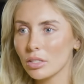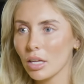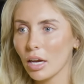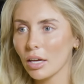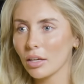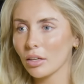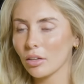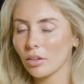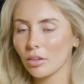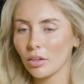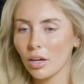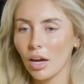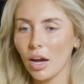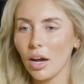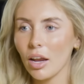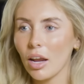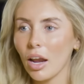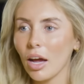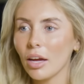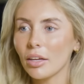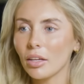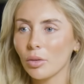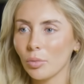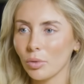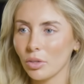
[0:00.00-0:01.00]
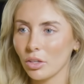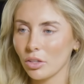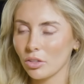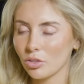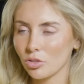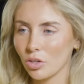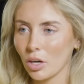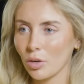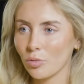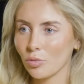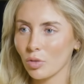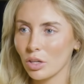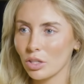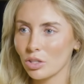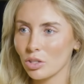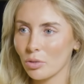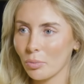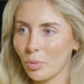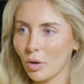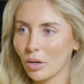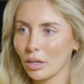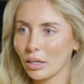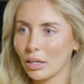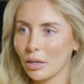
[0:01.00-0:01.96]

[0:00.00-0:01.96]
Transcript: Like, I like it when you try and reach your body